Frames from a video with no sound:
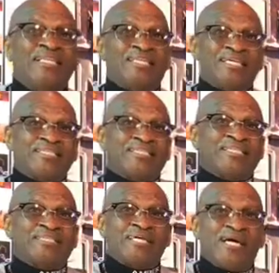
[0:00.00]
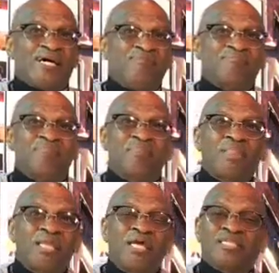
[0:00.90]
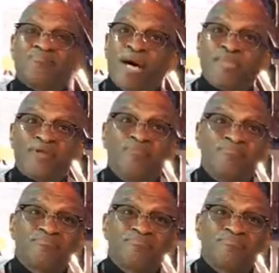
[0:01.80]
This is his mother.